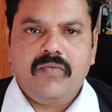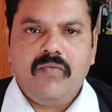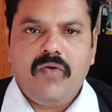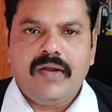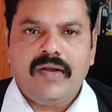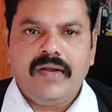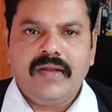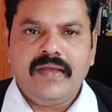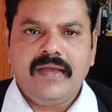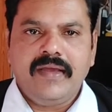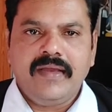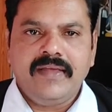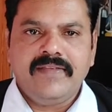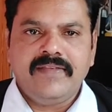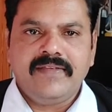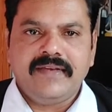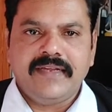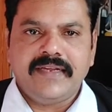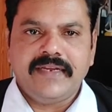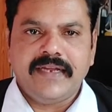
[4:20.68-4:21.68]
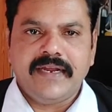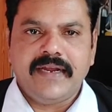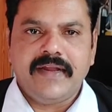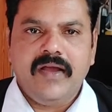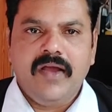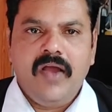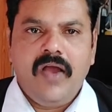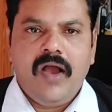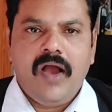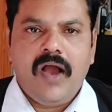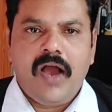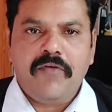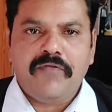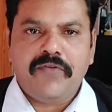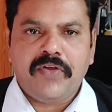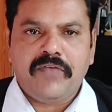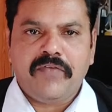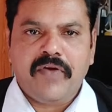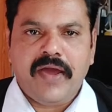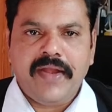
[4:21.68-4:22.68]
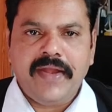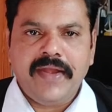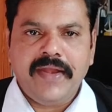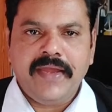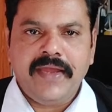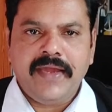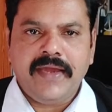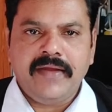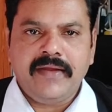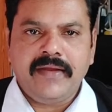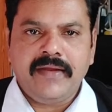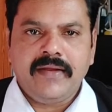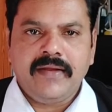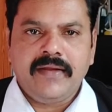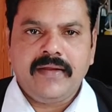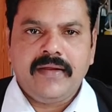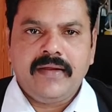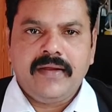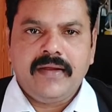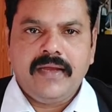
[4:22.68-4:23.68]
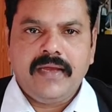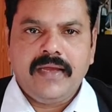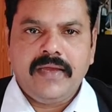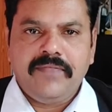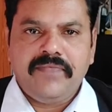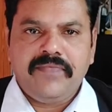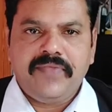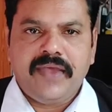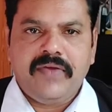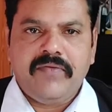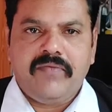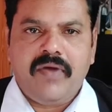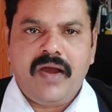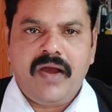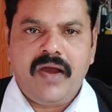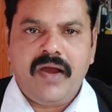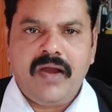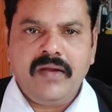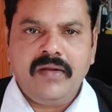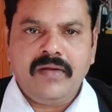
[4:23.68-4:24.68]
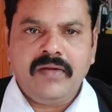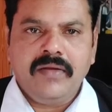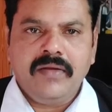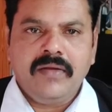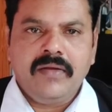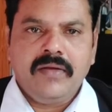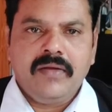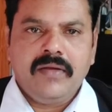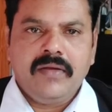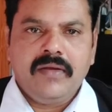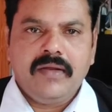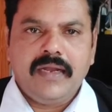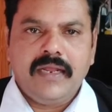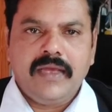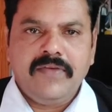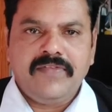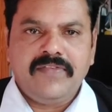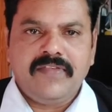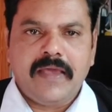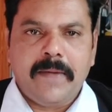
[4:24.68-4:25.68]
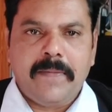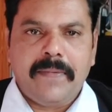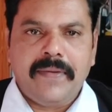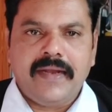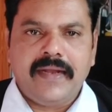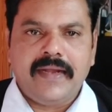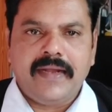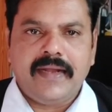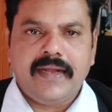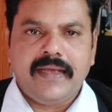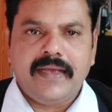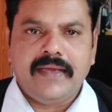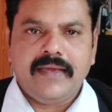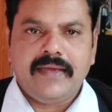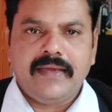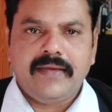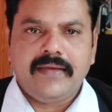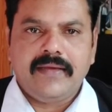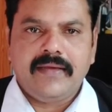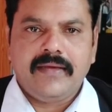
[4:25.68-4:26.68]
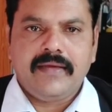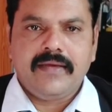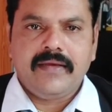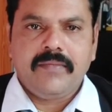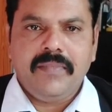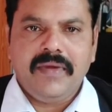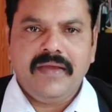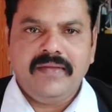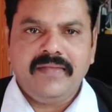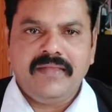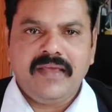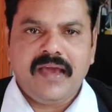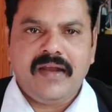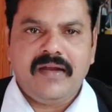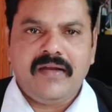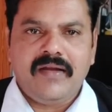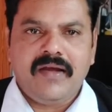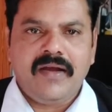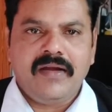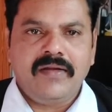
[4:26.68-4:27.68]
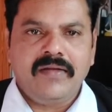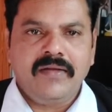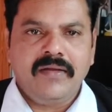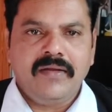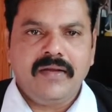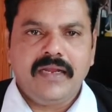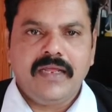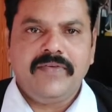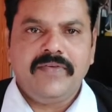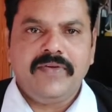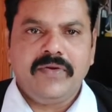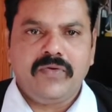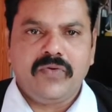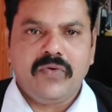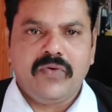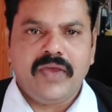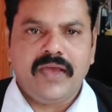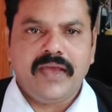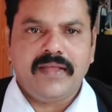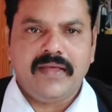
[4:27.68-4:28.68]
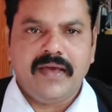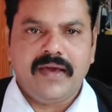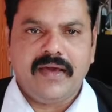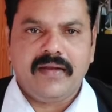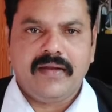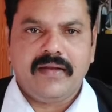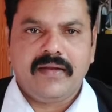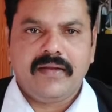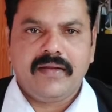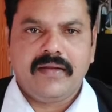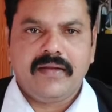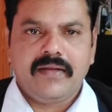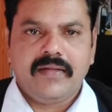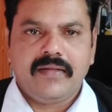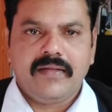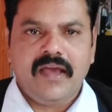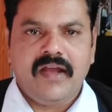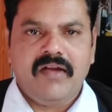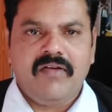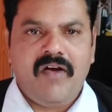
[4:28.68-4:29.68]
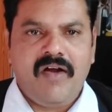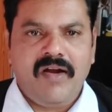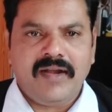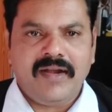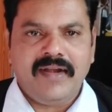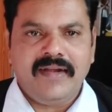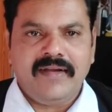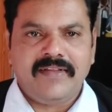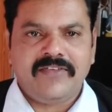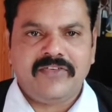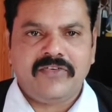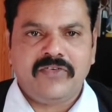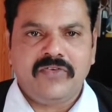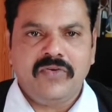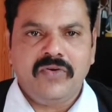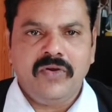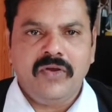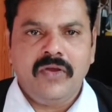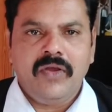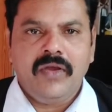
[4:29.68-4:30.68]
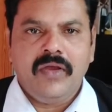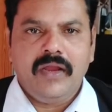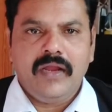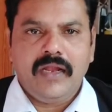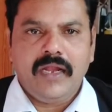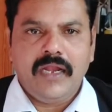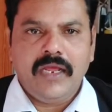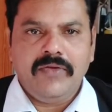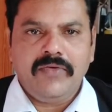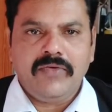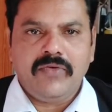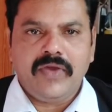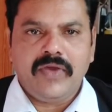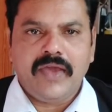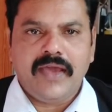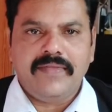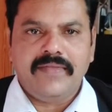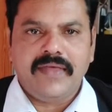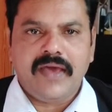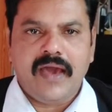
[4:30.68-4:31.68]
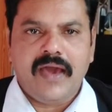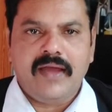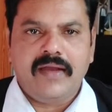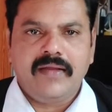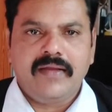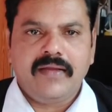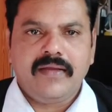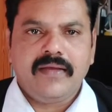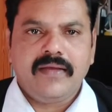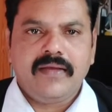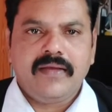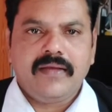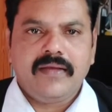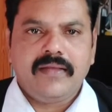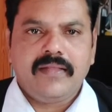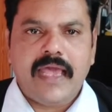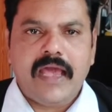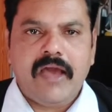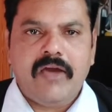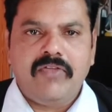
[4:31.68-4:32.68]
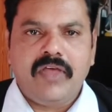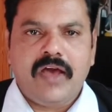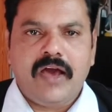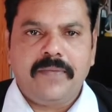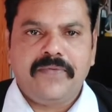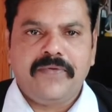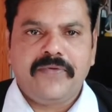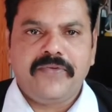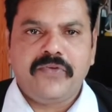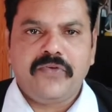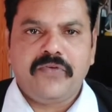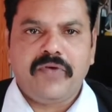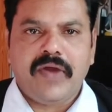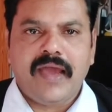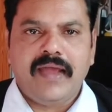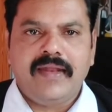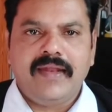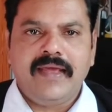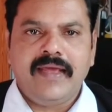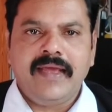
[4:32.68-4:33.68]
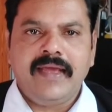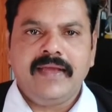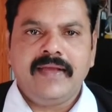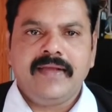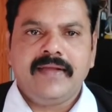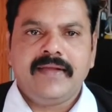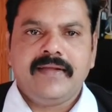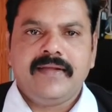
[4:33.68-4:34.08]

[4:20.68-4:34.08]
1 year is needed. After 1 year, if they want live separately, means they are not living together. They are not interested to live together. They have the option to file a